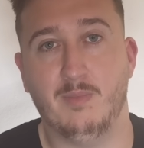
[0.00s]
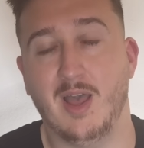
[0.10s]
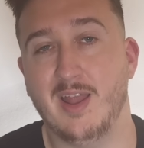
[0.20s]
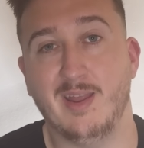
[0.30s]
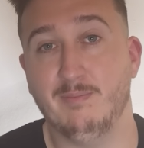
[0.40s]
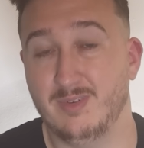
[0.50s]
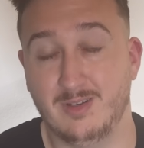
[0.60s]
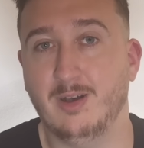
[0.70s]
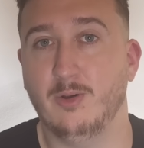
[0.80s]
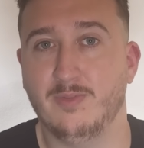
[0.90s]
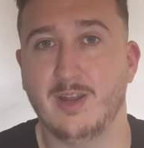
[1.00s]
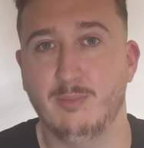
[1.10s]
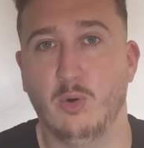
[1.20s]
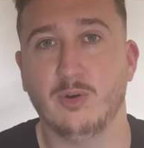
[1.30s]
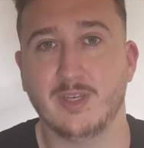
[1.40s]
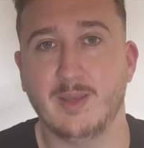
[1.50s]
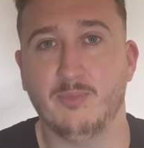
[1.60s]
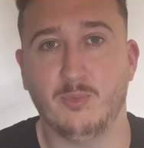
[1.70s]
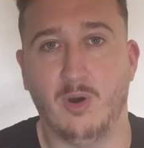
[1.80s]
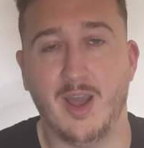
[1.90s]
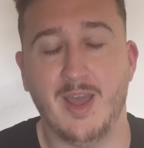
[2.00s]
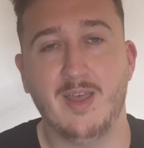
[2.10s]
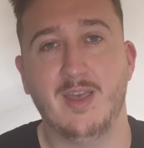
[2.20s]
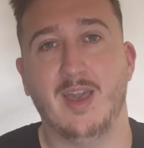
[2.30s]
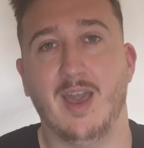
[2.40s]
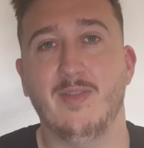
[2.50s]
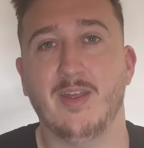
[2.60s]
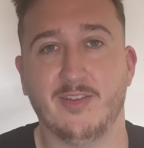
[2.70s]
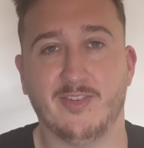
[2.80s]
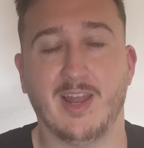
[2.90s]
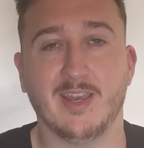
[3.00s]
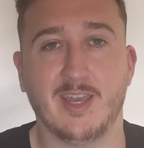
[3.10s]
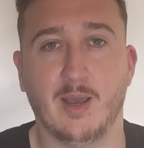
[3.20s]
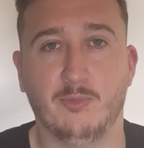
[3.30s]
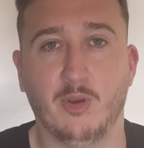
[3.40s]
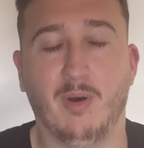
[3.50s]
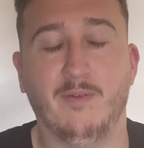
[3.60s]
And then hopefully a Morgan Gibbs-White, and then a Solanke up top.